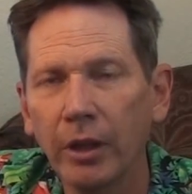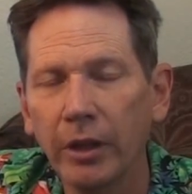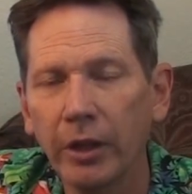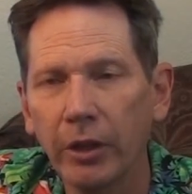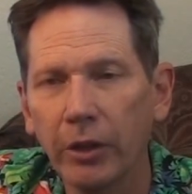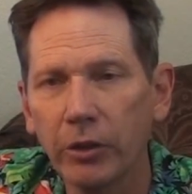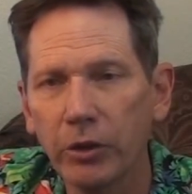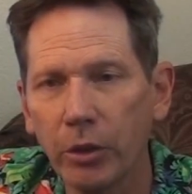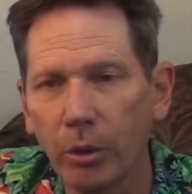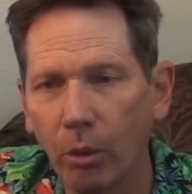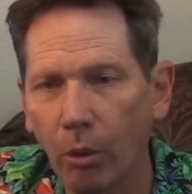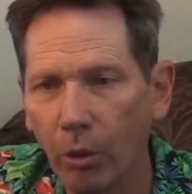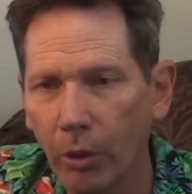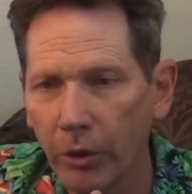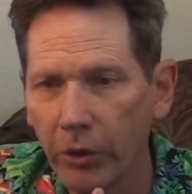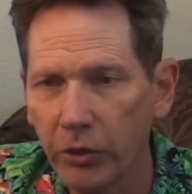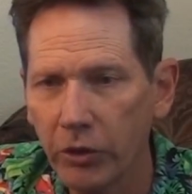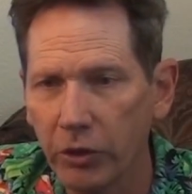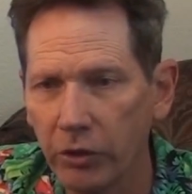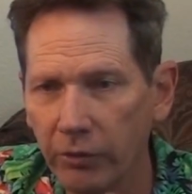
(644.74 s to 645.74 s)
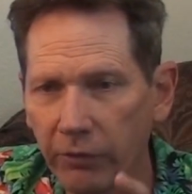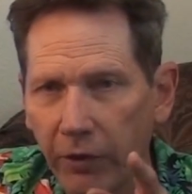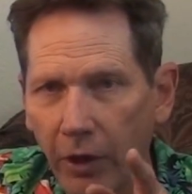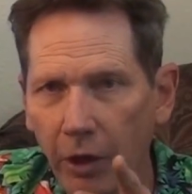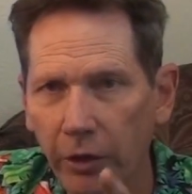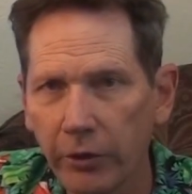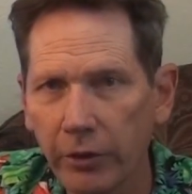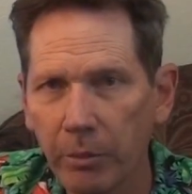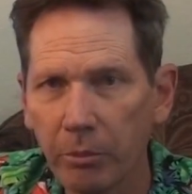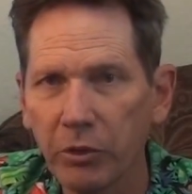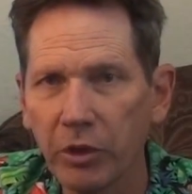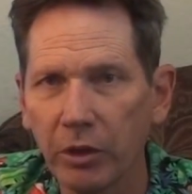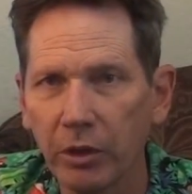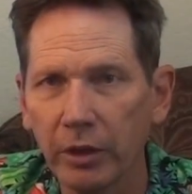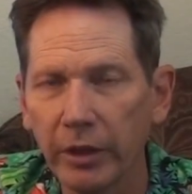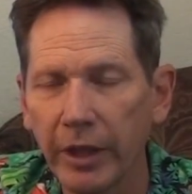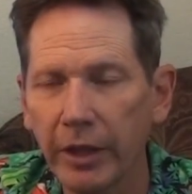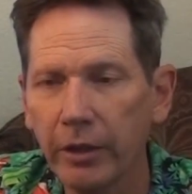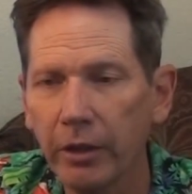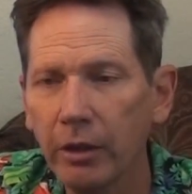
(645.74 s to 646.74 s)
Here's your orders, you follow them to the
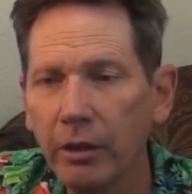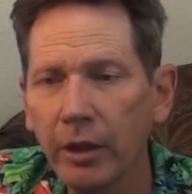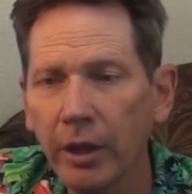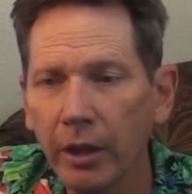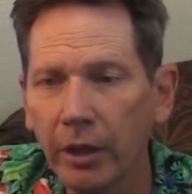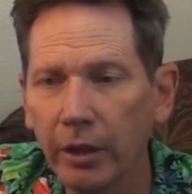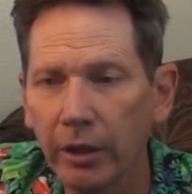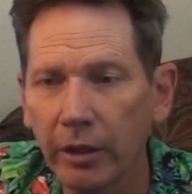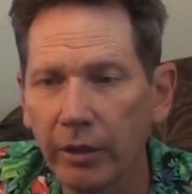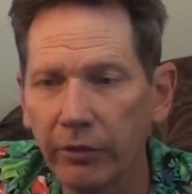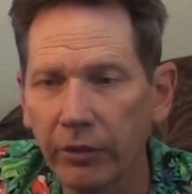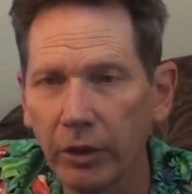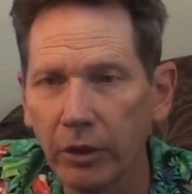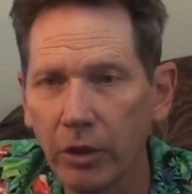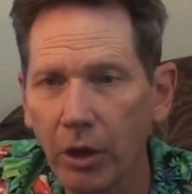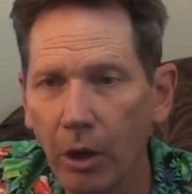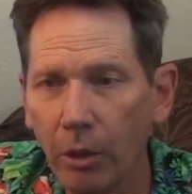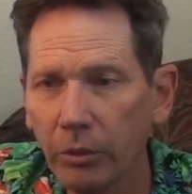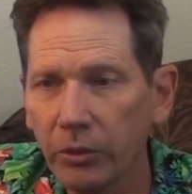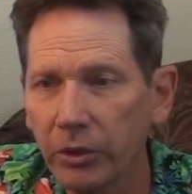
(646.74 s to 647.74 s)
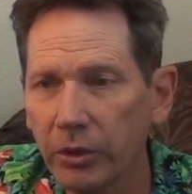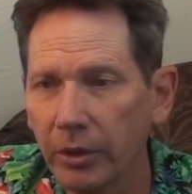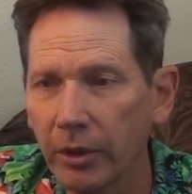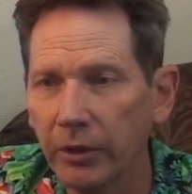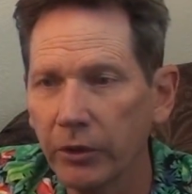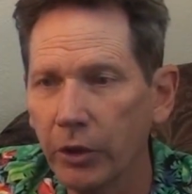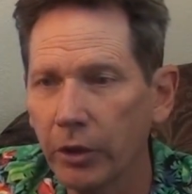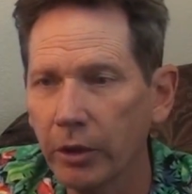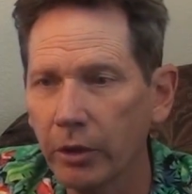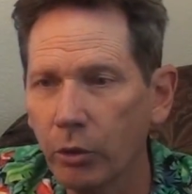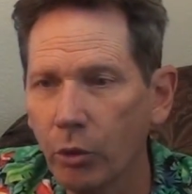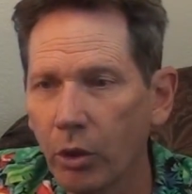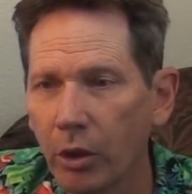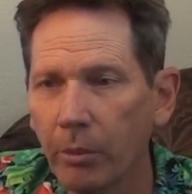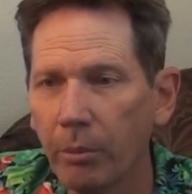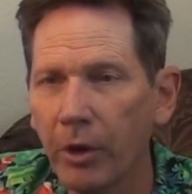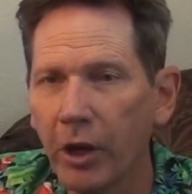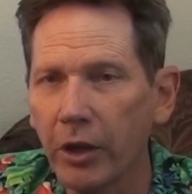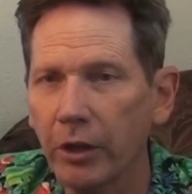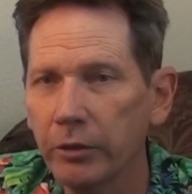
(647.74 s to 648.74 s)
letter. If you don't, you're
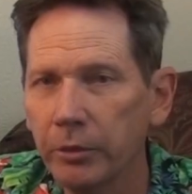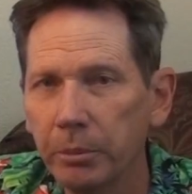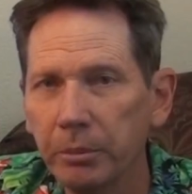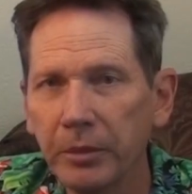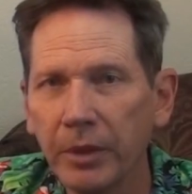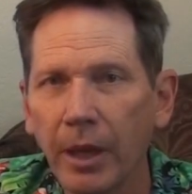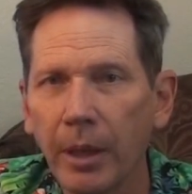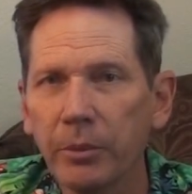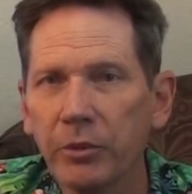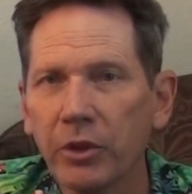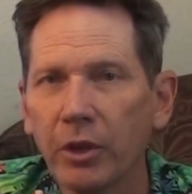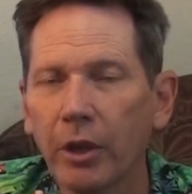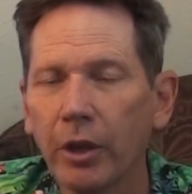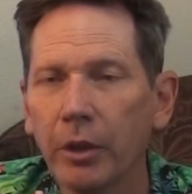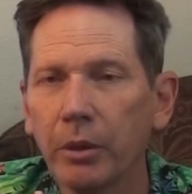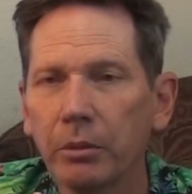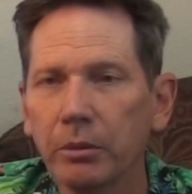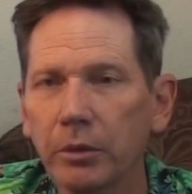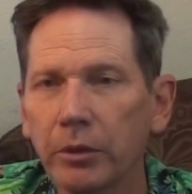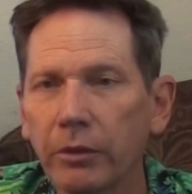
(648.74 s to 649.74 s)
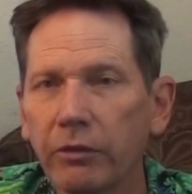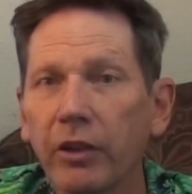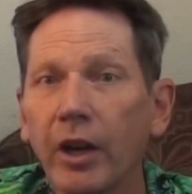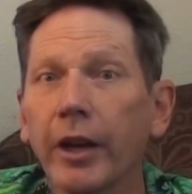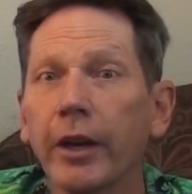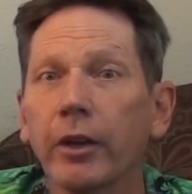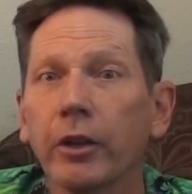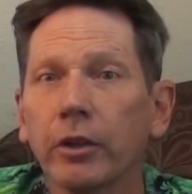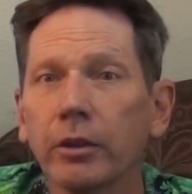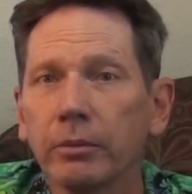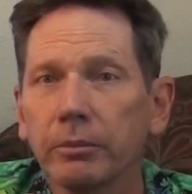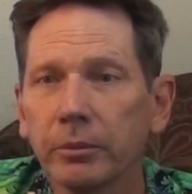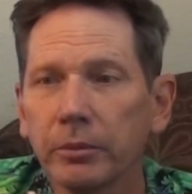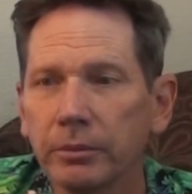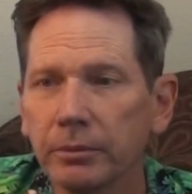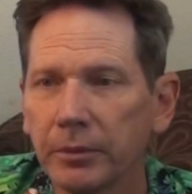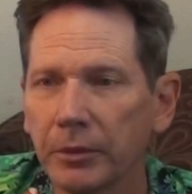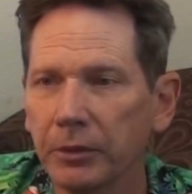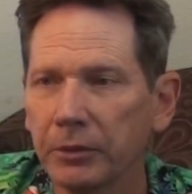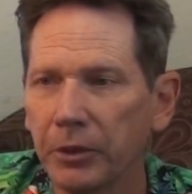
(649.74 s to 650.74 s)
you're fired.
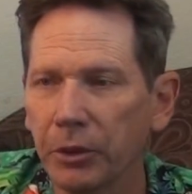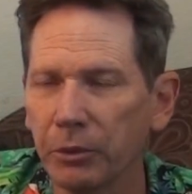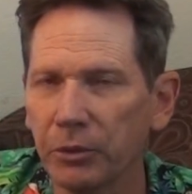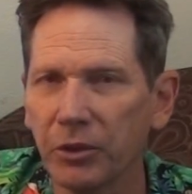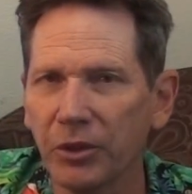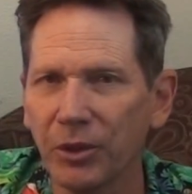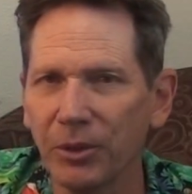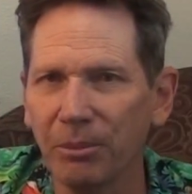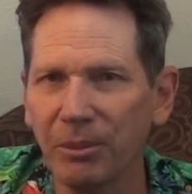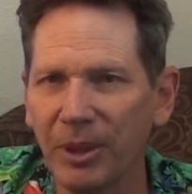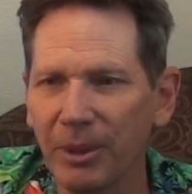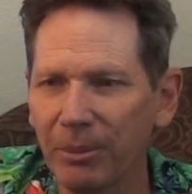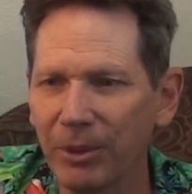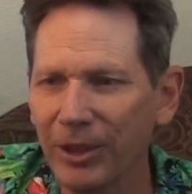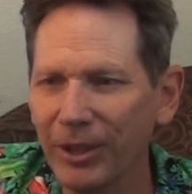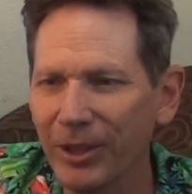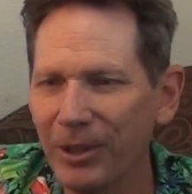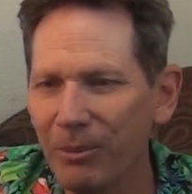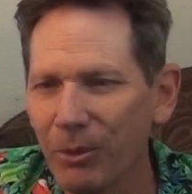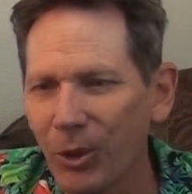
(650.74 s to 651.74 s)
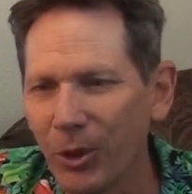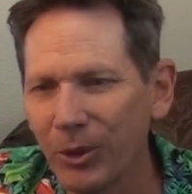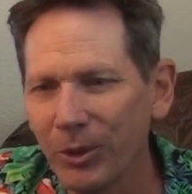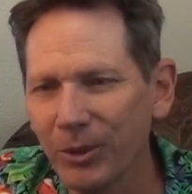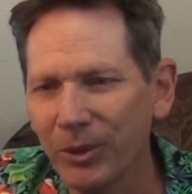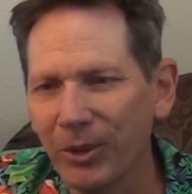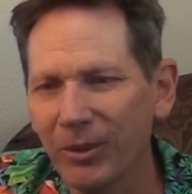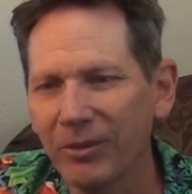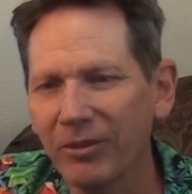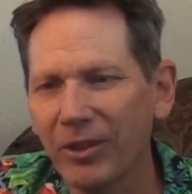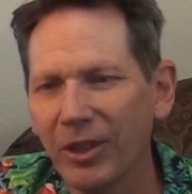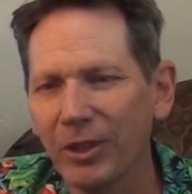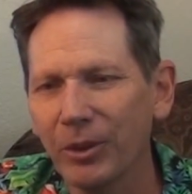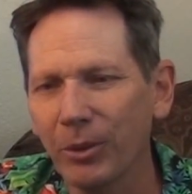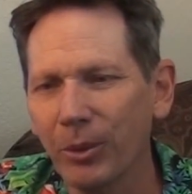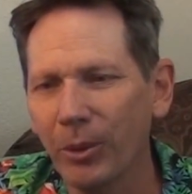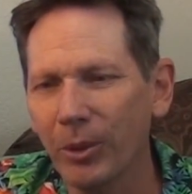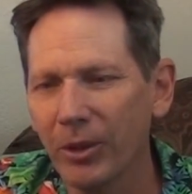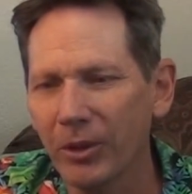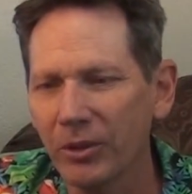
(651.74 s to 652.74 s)
Don't shoot people anymore who don't follow
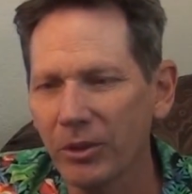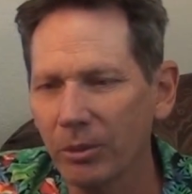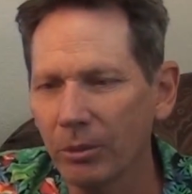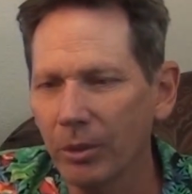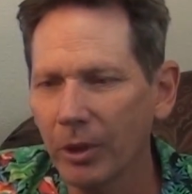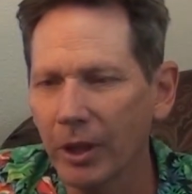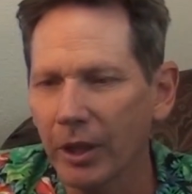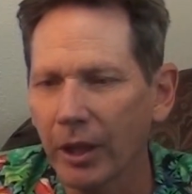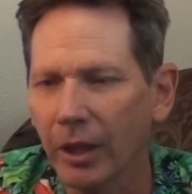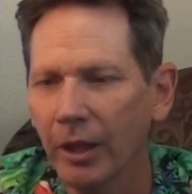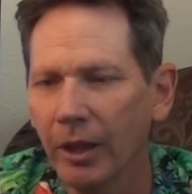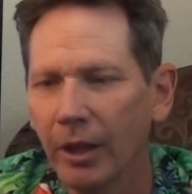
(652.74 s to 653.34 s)
orders at work.